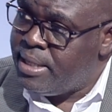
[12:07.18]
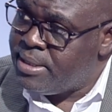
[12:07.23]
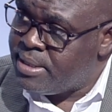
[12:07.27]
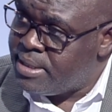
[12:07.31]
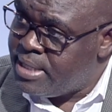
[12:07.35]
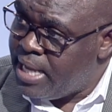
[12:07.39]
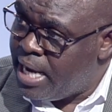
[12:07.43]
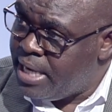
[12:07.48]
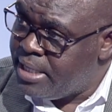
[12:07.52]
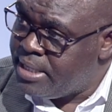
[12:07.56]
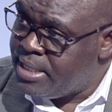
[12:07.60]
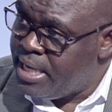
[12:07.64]

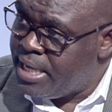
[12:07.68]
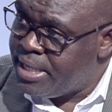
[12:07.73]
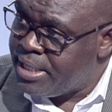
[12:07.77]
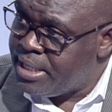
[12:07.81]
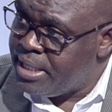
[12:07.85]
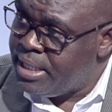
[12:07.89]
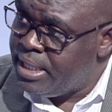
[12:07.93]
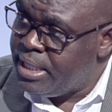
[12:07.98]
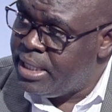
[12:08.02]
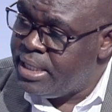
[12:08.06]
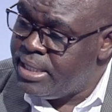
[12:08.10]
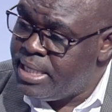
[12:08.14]

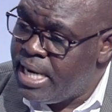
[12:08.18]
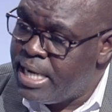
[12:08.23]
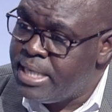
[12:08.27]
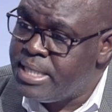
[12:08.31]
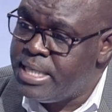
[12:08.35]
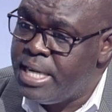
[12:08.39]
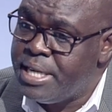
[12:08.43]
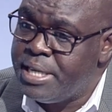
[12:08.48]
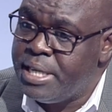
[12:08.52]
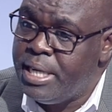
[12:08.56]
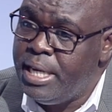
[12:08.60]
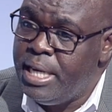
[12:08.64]

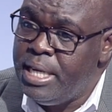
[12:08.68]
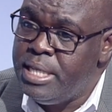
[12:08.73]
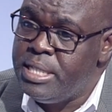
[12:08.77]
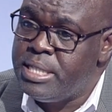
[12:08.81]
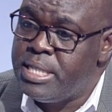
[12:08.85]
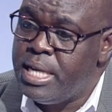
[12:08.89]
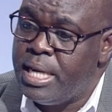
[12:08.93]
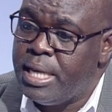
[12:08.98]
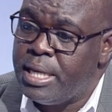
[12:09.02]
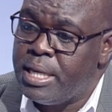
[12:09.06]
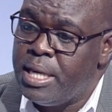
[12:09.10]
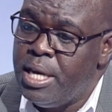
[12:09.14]
dietary
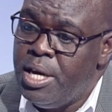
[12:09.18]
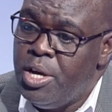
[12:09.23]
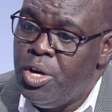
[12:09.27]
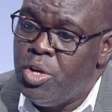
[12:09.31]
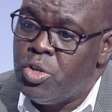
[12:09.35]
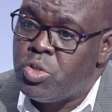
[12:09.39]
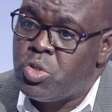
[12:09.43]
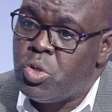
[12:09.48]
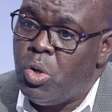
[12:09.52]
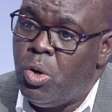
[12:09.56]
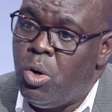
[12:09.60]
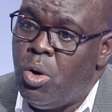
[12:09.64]
intake.
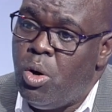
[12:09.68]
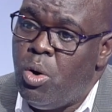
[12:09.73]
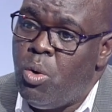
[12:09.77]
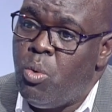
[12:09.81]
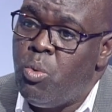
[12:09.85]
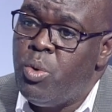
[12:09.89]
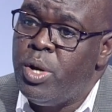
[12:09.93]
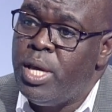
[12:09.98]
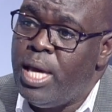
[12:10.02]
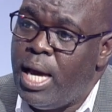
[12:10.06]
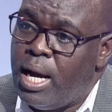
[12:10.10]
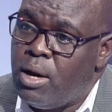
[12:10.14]
So
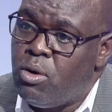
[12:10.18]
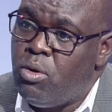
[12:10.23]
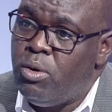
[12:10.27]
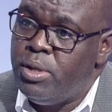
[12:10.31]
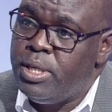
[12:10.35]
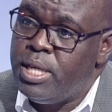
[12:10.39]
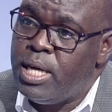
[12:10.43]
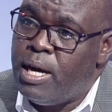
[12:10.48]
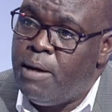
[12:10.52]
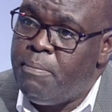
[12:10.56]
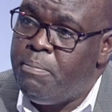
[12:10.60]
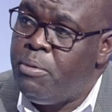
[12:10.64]
we are
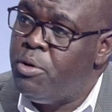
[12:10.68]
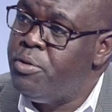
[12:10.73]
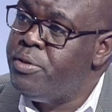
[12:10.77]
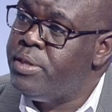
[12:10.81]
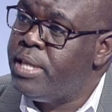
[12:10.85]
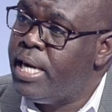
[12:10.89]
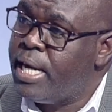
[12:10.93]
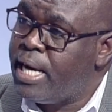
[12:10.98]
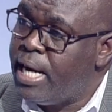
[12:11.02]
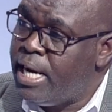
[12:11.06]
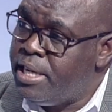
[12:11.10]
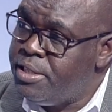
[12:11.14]
calling upon
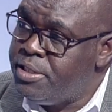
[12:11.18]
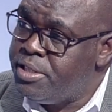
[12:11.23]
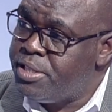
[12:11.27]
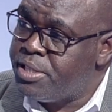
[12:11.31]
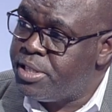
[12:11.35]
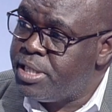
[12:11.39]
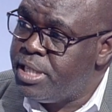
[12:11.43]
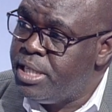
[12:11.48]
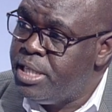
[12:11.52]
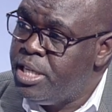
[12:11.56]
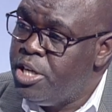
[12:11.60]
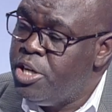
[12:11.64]
the
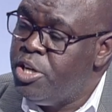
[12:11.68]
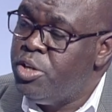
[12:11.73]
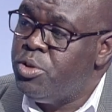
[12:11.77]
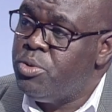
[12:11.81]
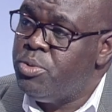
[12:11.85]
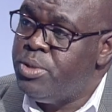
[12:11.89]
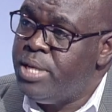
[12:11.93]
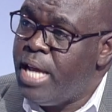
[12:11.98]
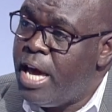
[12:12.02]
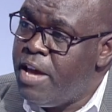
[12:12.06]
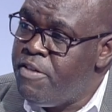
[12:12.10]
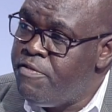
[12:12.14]
country
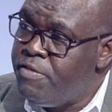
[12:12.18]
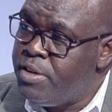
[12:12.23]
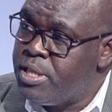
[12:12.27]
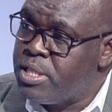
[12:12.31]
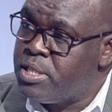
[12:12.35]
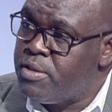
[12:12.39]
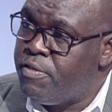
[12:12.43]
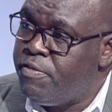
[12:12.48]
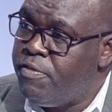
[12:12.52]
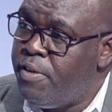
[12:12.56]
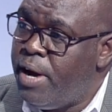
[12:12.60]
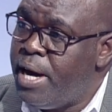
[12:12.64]
to
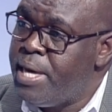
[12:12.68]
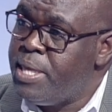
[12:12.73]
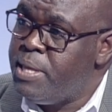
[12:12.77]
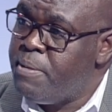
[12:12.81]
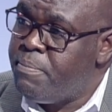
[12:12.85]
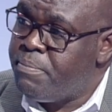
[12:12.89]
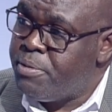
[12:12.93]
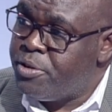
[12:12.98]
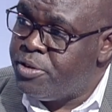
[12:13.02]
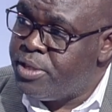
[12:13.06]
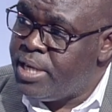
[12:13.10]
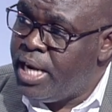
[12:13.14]
diversify the
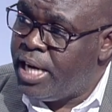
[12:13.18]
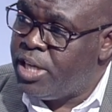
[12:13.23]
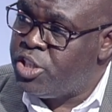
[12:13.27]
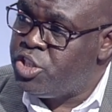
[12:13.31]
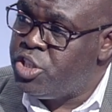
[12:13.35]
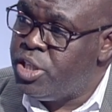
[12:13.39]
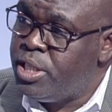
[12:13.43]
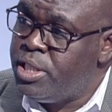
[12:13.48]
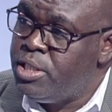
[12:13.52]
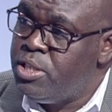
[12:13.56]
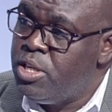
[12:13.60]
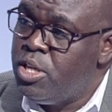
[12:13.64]

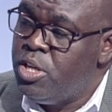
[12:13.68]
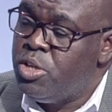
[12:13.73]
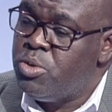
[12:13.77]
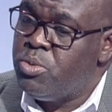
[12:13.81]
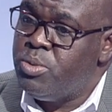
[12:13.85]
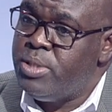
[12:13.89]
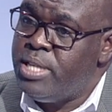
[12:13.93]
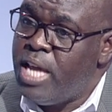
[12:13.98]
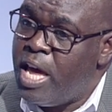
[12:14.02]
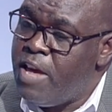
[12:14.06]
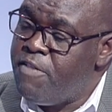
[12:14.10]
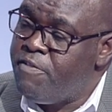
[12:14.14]
production,
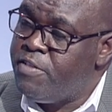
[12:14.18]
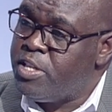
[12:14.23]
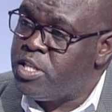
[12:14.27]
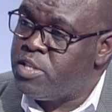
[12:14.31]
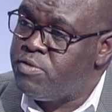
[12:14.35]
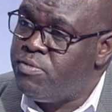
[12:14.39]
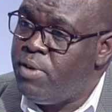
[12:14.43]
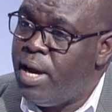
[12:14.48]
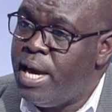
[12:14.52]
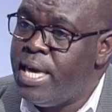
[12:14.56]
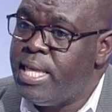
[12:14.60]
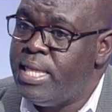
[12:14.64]
to
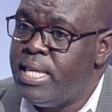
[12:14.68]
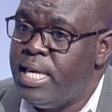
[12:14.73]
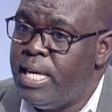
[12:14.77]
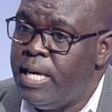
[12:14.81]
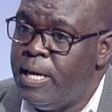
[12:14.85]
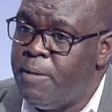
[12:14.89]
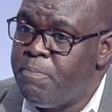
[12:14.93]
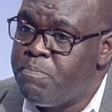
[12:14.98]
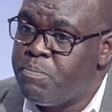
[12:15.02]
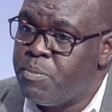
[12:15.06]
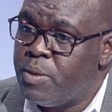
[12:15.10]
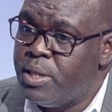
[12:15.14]
diversify
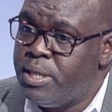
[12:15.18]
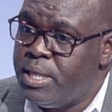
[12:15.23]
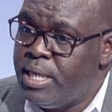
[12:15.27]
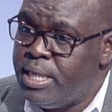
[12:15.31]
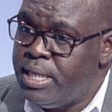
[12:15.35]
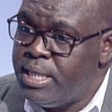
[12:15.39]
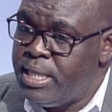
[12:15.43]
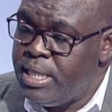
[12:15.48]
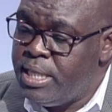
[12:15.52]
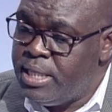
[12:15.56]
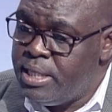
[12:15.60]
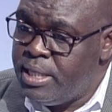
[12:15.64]
the
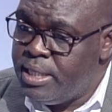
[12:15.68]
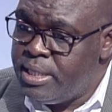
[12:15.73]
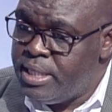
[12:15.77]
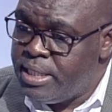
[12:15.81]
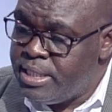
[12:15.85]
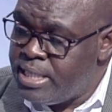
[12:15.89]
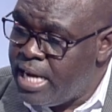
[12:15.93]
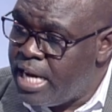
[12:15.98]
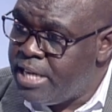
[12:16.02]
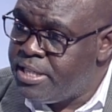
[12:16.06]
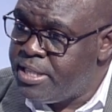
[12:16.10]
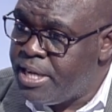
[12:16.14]

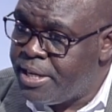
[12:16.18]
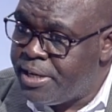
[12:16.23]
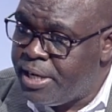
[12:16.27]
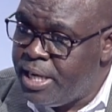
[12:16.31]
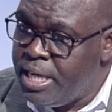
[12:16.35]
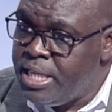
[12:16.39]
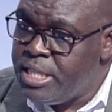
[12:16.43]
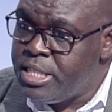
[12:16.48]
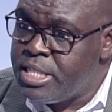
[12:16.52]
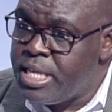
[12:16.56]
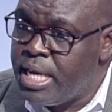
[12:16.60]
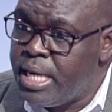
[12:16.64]
dietary
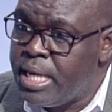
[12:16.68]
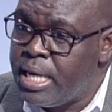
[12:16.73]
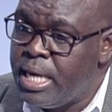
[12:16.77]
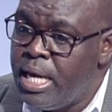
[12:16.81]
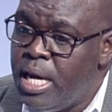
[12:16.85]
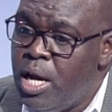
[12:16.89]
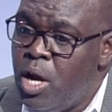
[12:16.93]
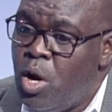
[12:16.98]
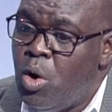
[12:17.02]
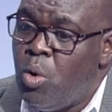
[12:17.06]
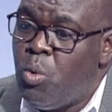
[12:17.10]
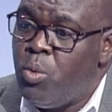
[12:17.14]
intake.
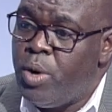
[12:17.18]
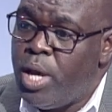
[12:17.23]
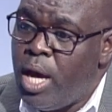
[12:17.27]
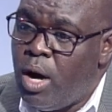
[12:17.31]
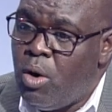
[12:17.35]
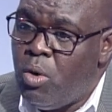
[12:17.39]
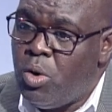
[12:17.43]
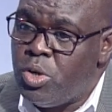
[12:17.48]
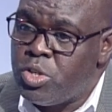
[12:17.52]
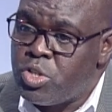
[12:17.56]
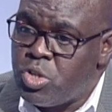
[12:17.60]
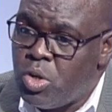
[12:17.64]
We
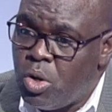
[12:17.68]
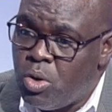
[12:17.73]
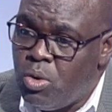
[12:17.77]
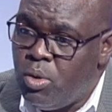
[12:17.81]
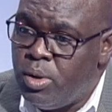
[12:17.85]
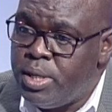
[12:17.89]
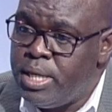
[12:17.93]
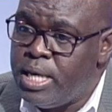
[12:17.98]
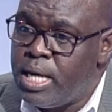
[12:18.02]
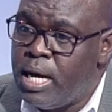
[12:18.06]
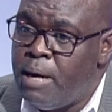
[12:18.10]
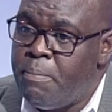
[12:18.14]
are also
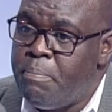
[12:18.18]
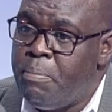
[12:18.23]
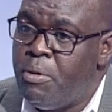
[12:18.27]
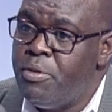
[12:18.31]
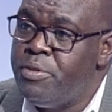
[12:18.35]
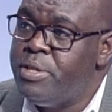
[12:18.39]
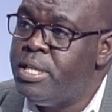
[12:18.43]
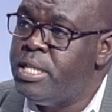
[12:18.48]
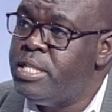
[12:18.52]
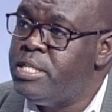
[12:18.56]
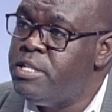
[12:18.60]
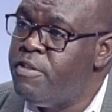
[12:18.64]
calling
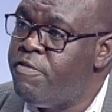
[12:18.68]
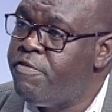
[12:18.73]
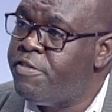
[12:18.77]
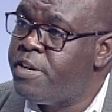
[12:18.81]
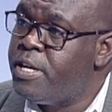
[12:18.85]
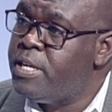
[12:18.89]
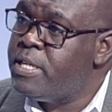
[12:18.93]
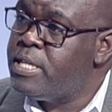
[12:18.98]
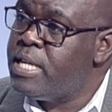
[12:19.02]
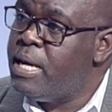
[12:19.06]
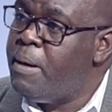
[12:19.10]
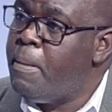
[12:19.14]
upon the
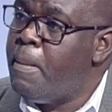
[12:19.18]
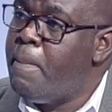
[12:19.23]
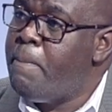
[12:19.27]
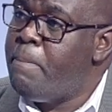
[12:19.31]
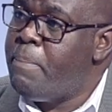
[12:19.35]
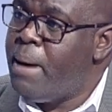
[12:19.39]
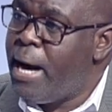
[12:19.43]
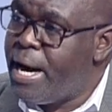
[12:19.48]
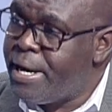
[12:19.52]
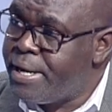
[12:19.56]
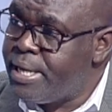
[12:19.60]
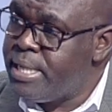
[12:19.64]
different
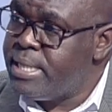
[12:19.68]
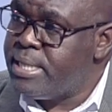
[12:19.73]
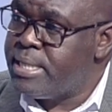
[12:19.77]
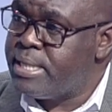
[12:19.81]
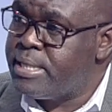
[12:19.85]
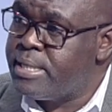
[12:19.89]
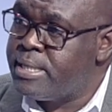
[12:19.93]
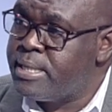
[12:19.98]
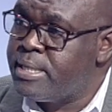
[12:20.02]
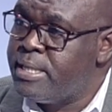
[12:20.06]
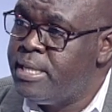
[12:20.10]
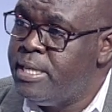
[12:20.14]

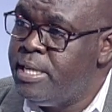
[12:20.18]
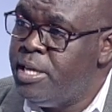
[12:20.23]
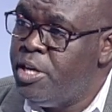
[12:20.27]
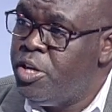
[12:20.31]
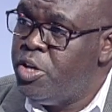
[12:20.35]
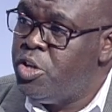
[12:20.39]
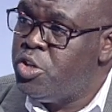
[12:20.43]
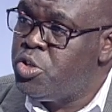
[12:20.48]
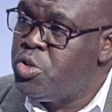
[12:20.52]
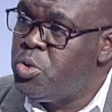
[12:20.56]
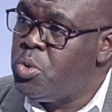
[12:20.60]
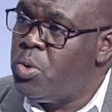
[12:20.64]
parents
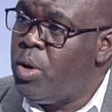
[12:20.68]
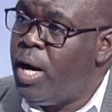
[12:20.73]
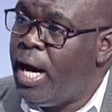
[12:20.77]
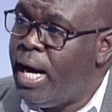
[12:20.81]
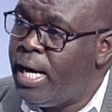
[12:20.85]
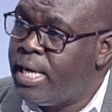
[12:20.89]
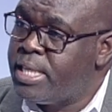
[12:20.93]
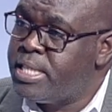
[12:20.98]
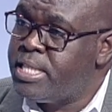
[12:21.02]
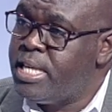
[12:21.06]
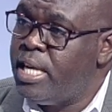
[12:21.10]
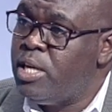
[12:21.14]
to
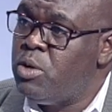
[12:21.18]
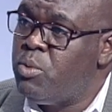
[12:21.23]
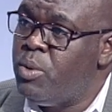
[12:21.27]
actually,